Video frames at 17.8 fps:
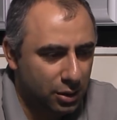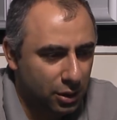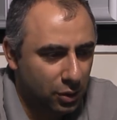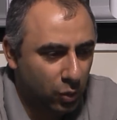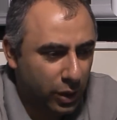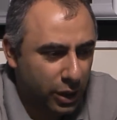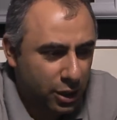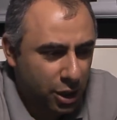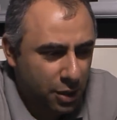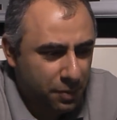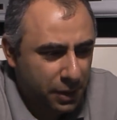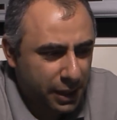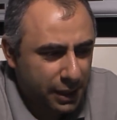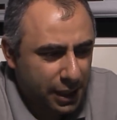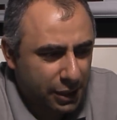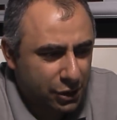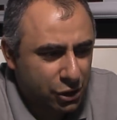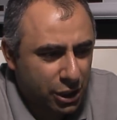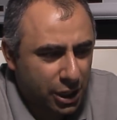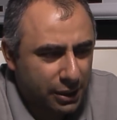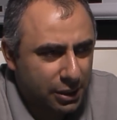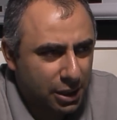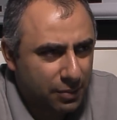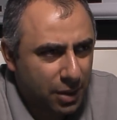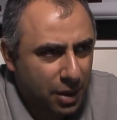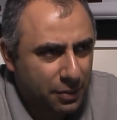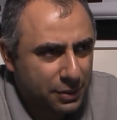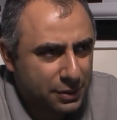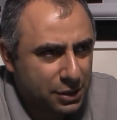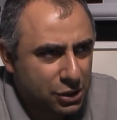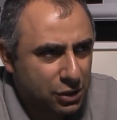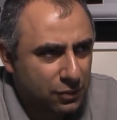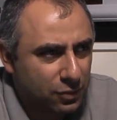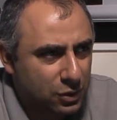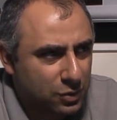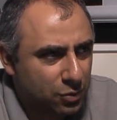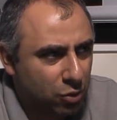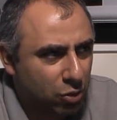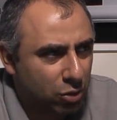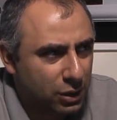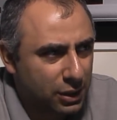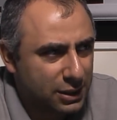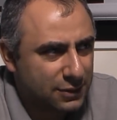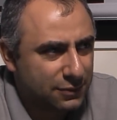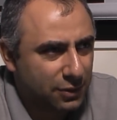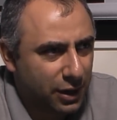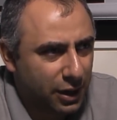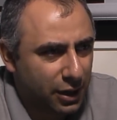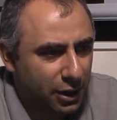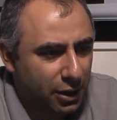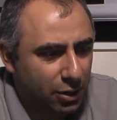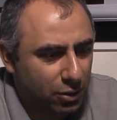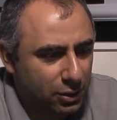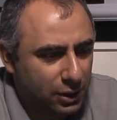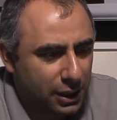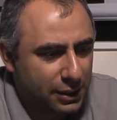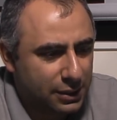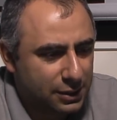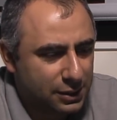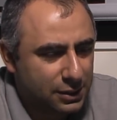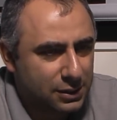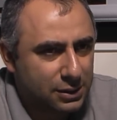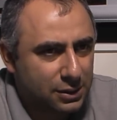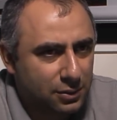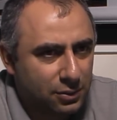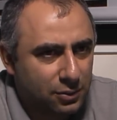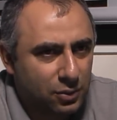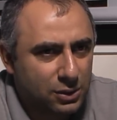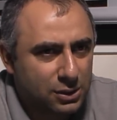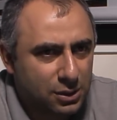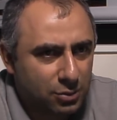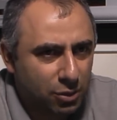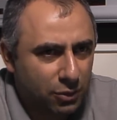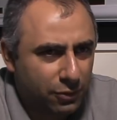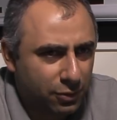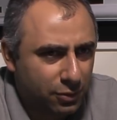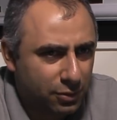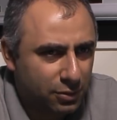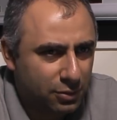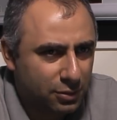The way he played, actually, I thought my position was more or less fine, you know, knight c What's the move?